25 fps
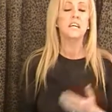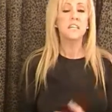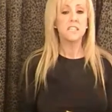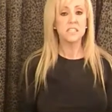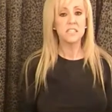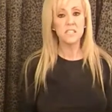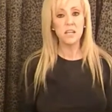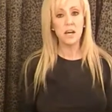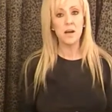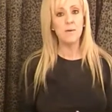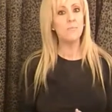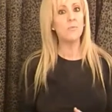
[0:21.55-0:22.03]

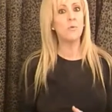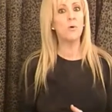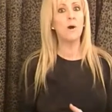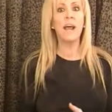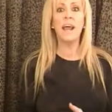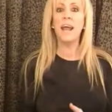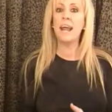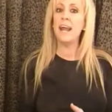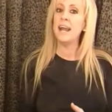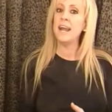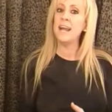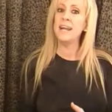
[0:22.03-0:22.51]
some
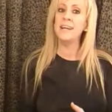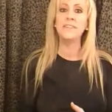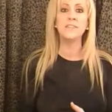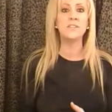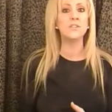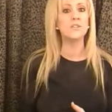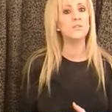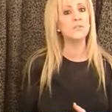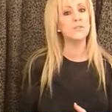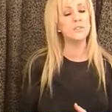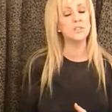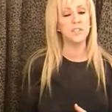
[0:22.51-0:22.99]
way
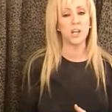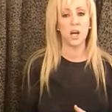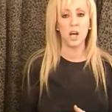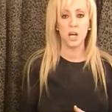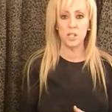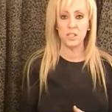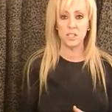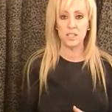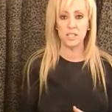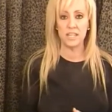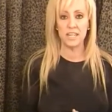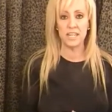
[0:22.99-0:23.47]
too
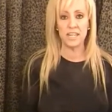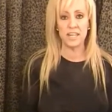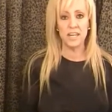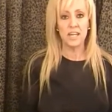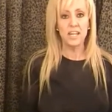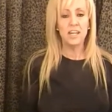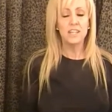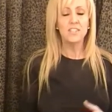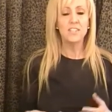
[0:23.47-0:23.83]
salty.